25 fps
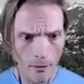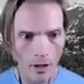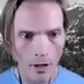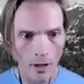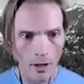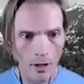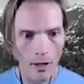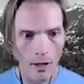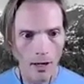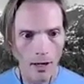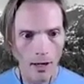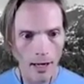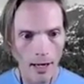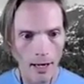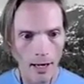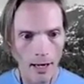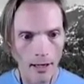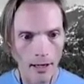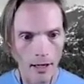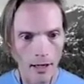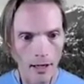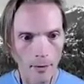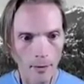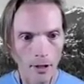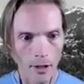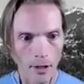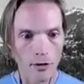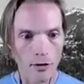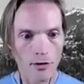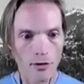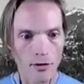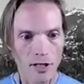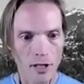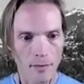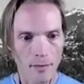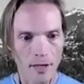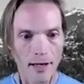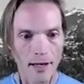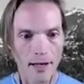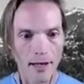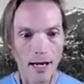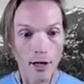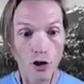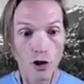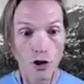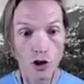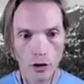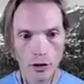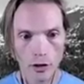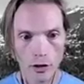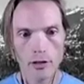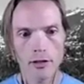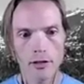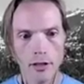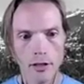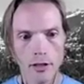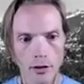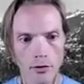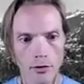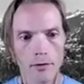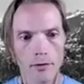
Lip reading: And I'm going to do something that I shouldn't do.